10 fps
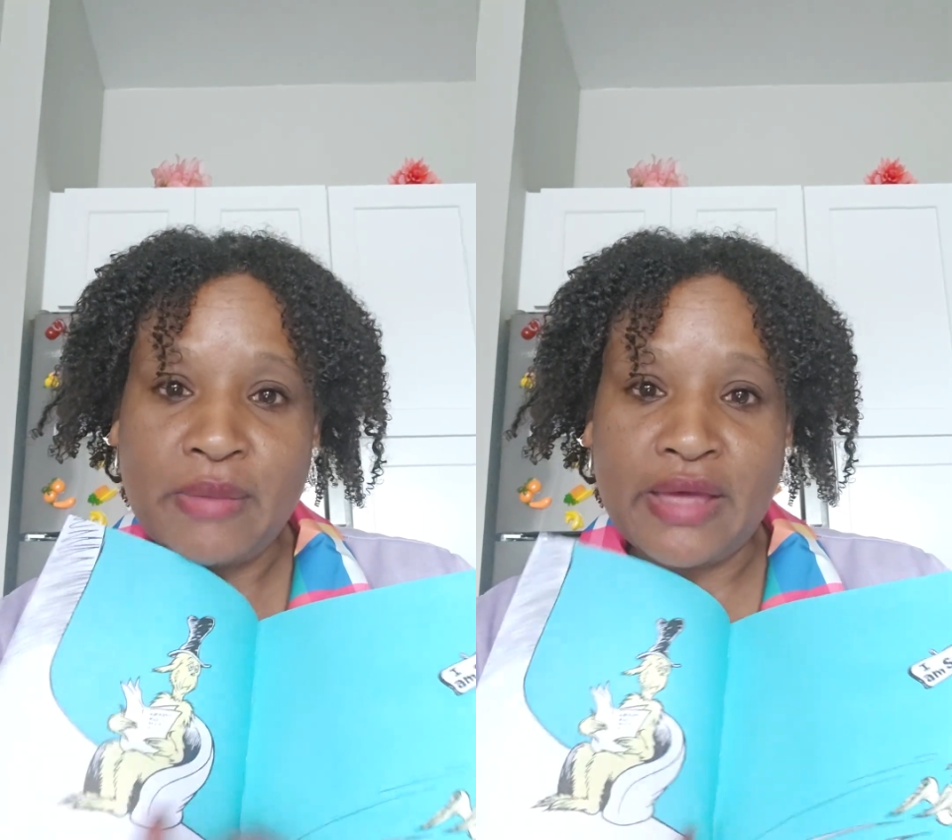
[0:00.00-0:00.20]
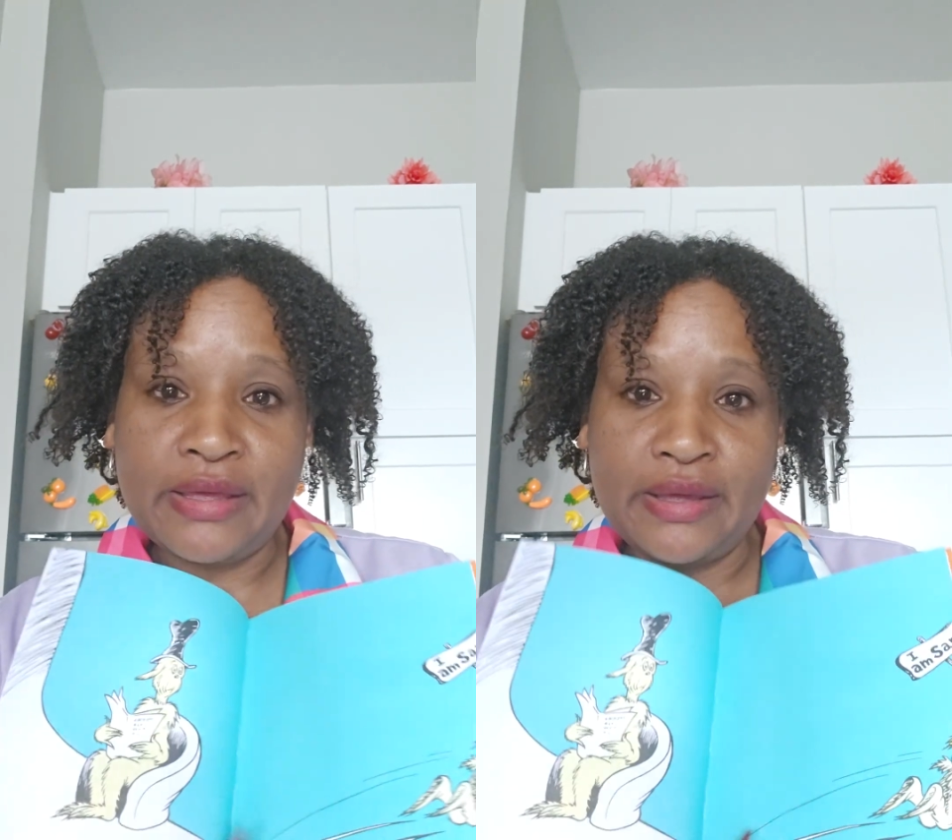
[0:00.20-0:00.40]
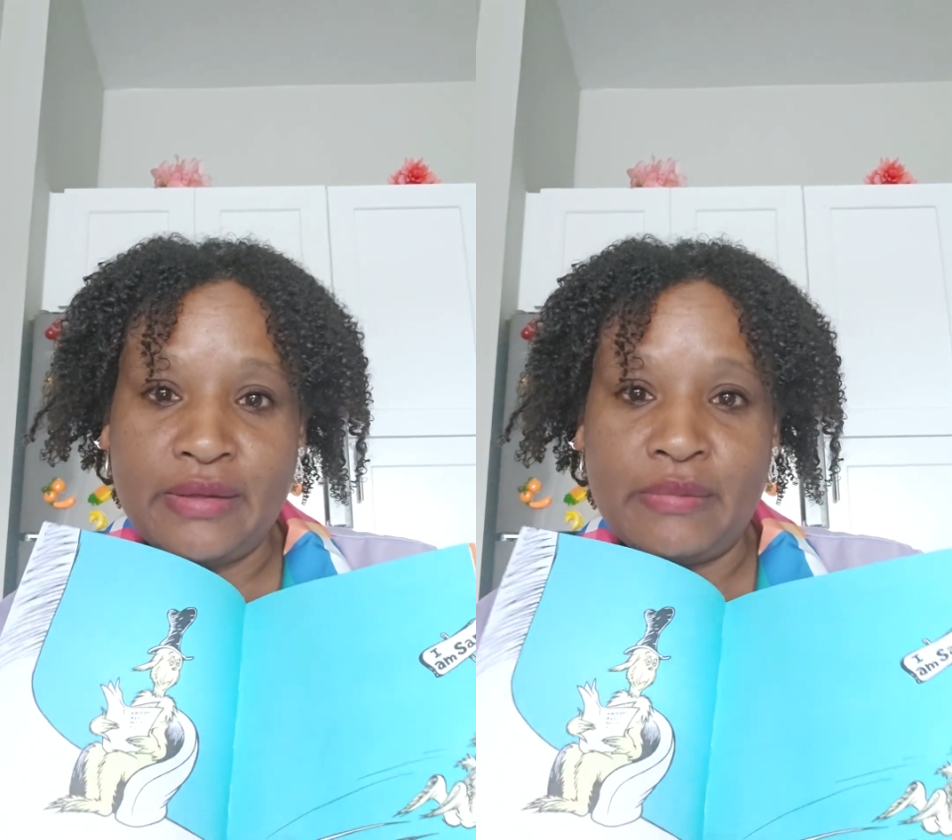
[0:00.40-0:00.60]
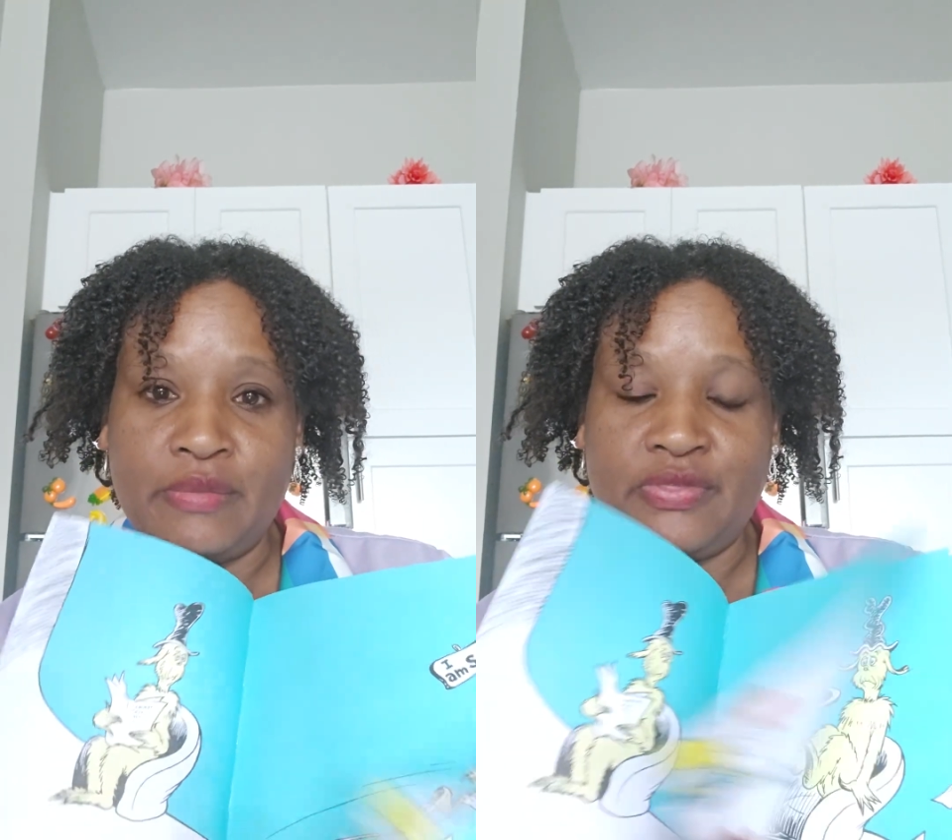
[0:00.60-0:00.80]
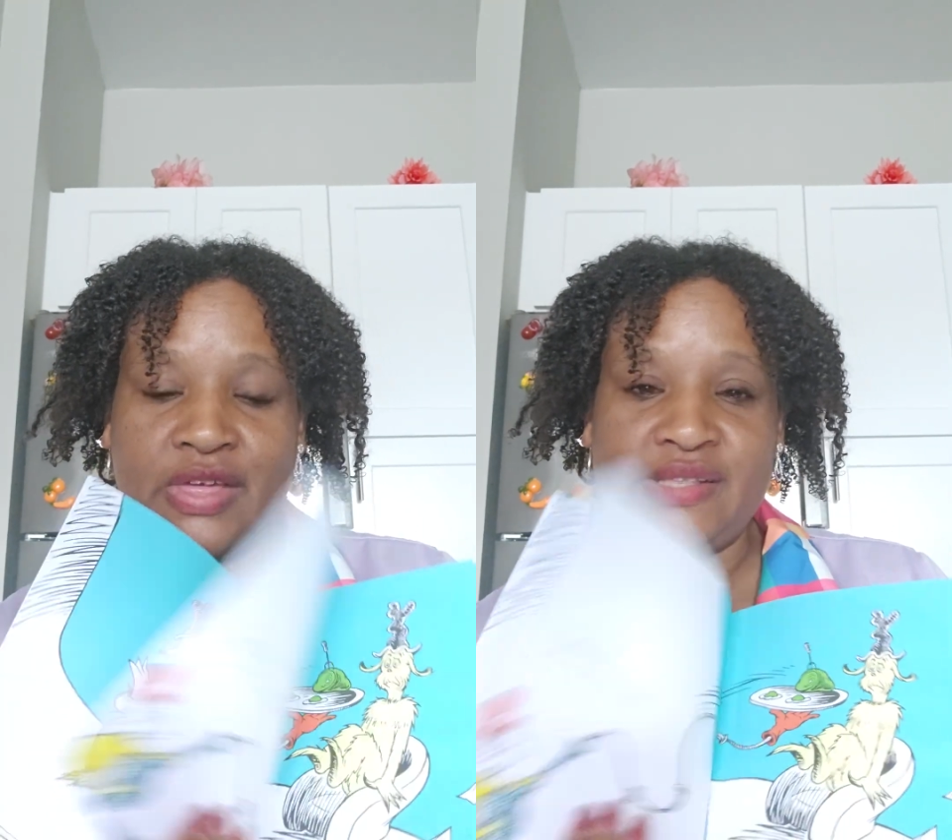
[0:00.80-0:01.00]
I am.
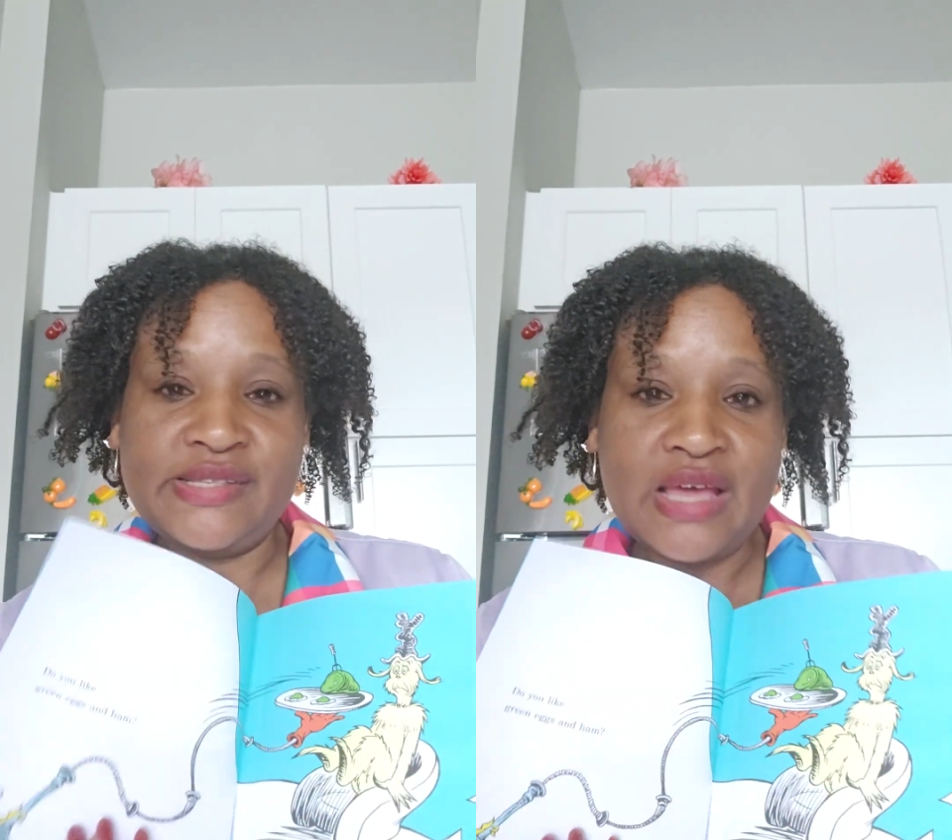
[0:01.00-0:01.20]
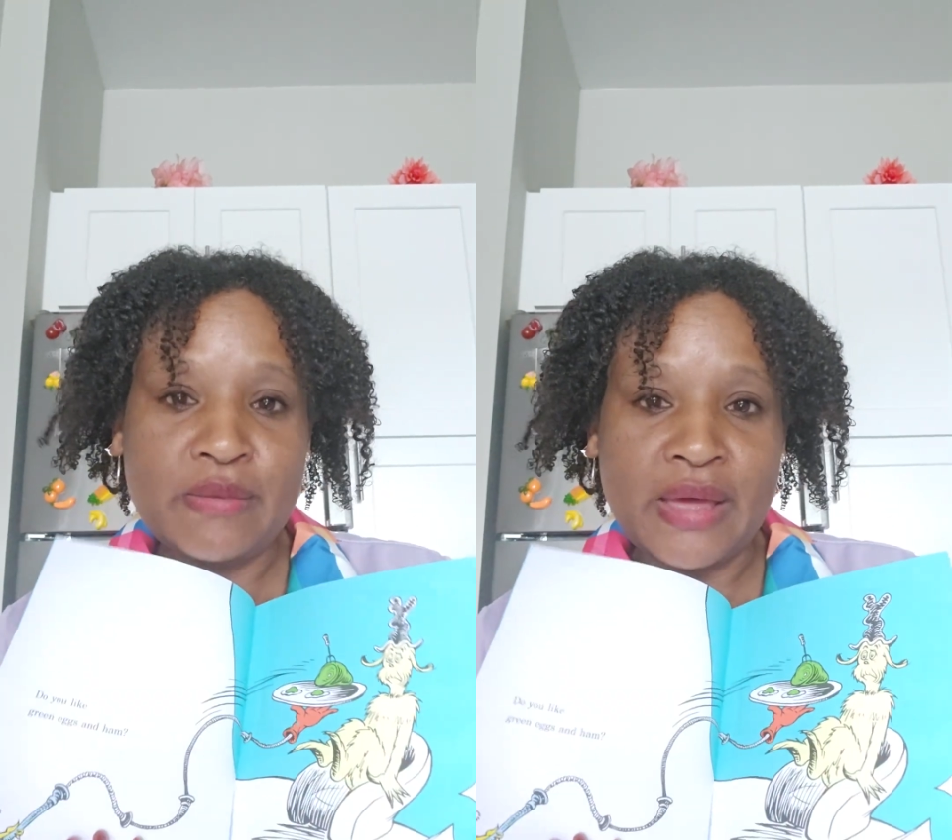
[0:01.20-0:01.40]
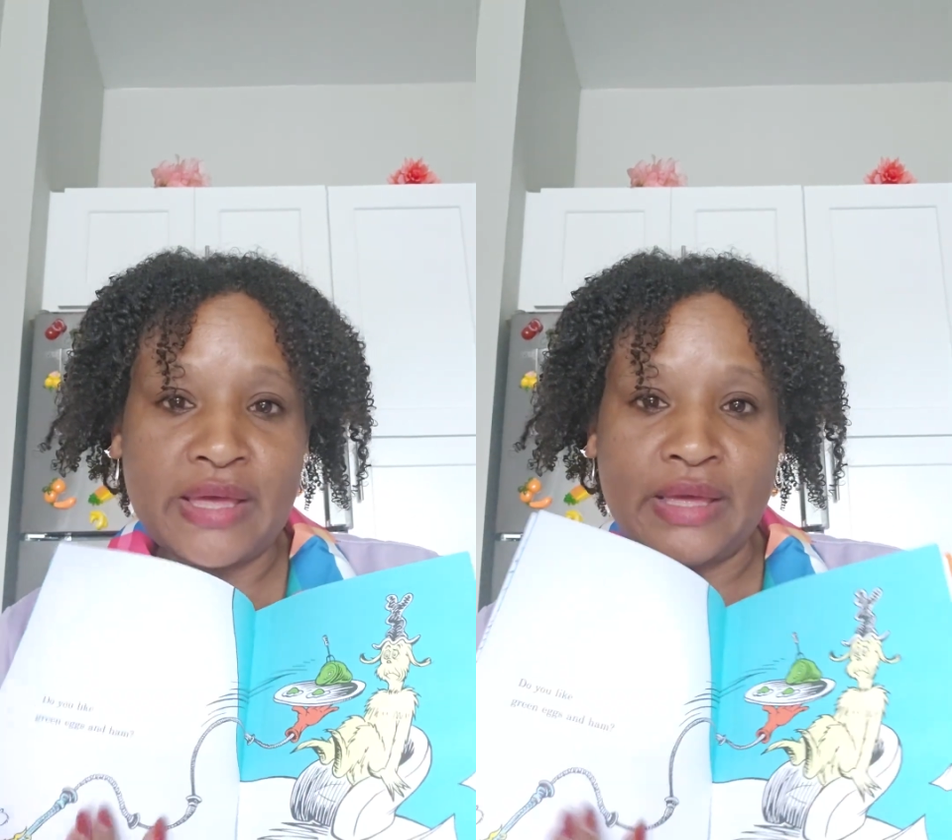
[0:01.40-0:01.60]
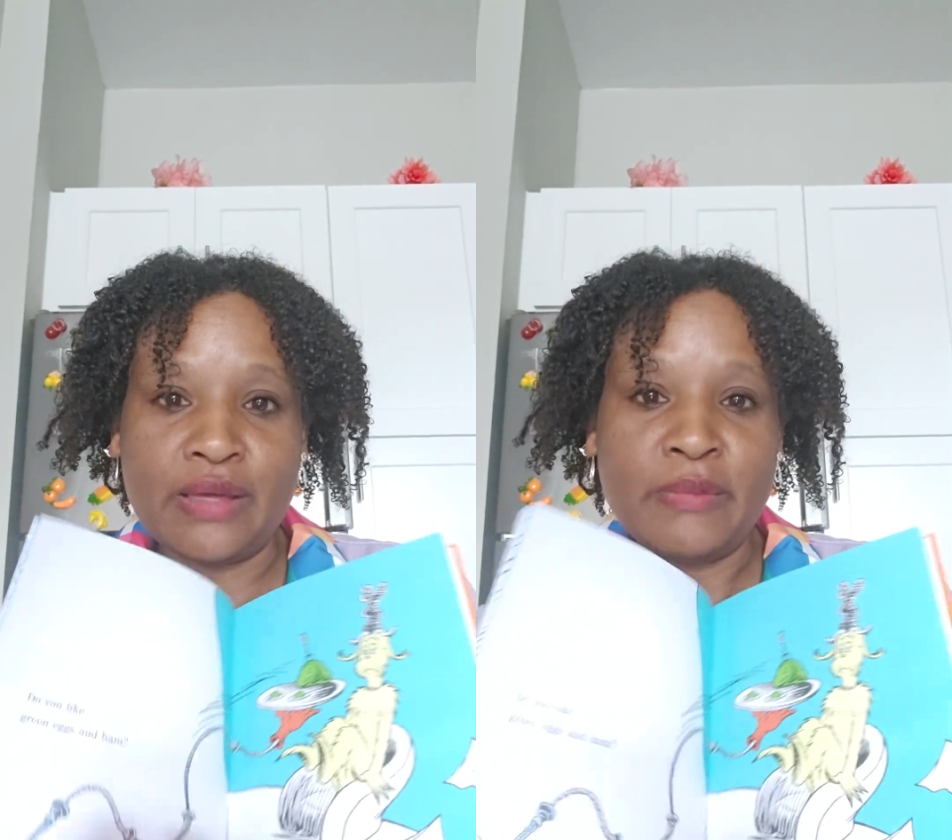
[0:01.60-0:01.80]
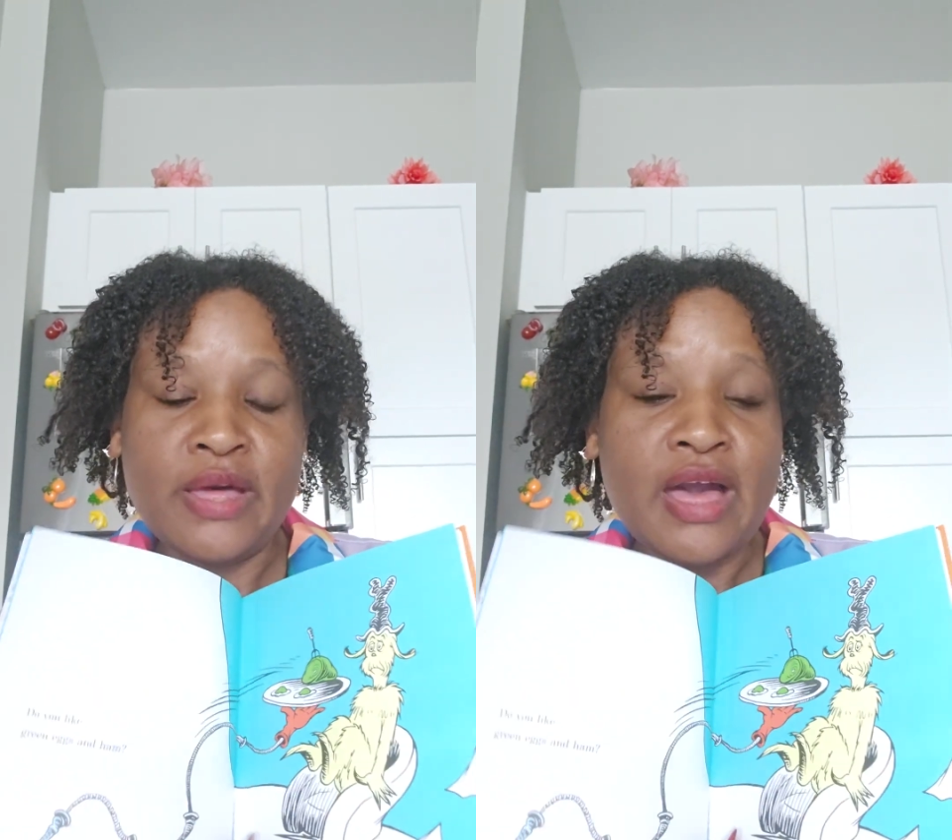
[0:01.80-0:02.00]
That's Sam I am.